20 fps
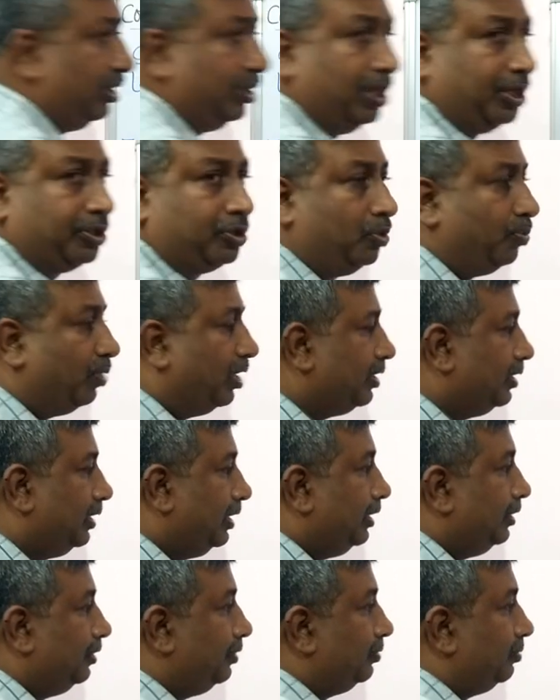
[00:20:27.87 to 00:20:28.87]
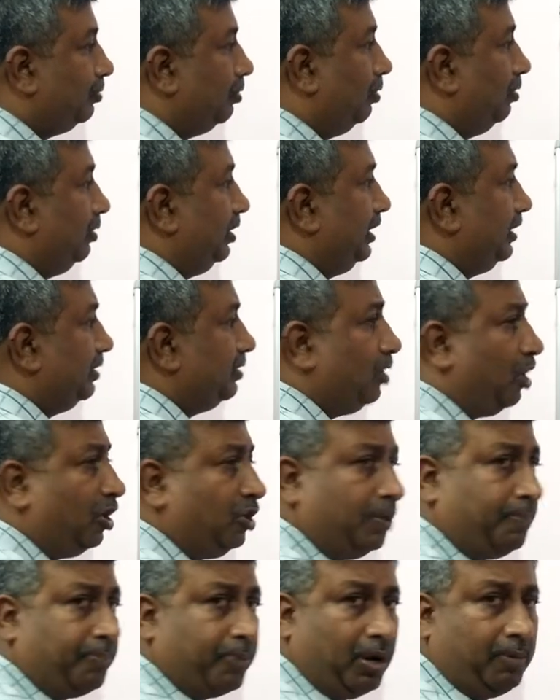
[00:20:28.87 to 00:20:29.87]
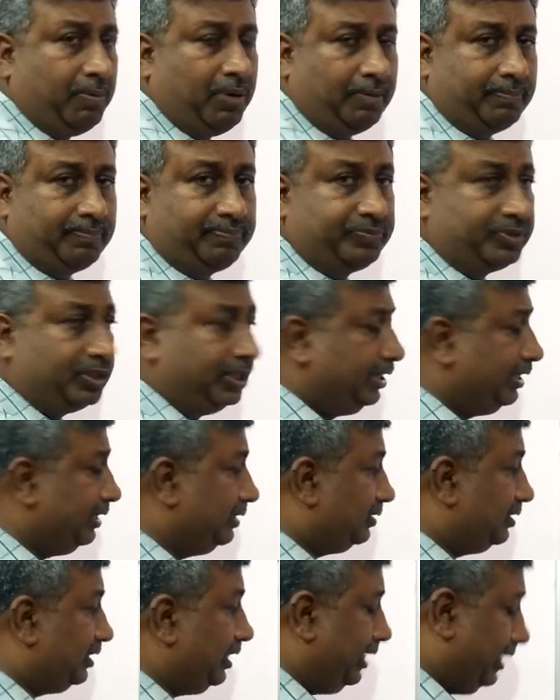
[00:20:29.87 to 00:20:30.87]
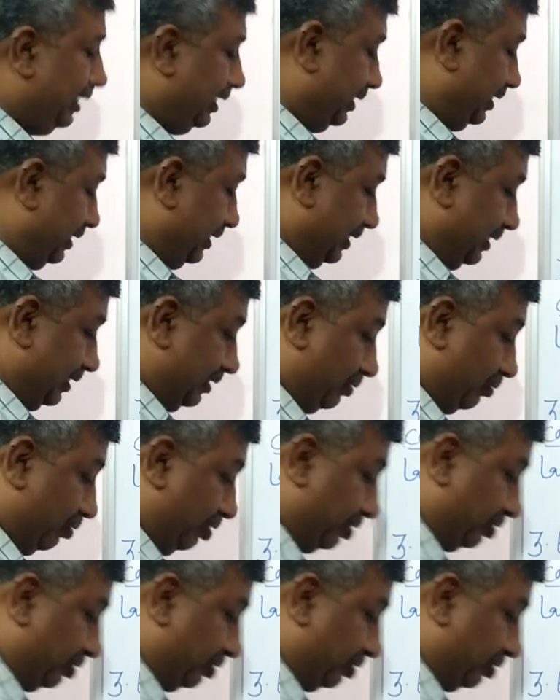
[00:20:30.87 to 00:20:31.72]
in October, so it is not the problem, it is the good